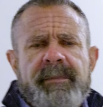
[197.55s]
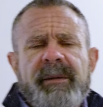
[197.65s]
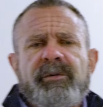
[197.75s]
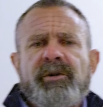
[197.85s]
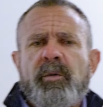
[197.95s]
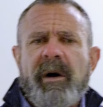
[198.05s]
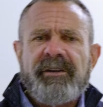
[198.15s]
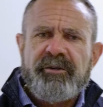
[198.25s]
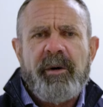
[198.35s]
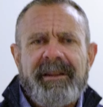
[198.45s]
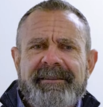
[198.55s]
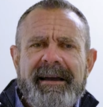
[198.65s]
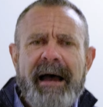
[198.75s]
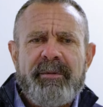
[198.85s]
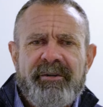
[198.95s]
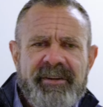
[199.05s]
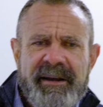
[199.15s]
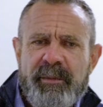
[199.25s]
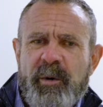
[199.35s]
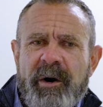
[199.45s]
people don't want toilet toppers
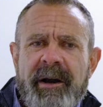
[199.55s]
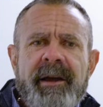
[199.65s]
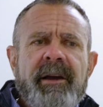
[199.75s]
anymore.